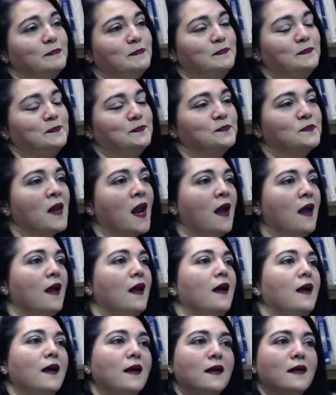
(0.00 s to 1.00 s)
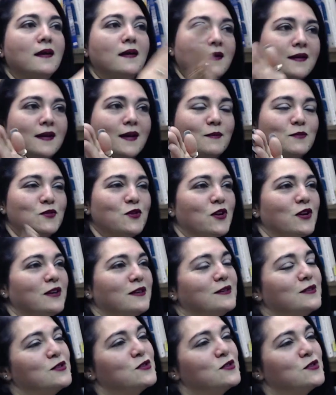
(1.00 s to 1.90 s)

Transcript: I'm gonna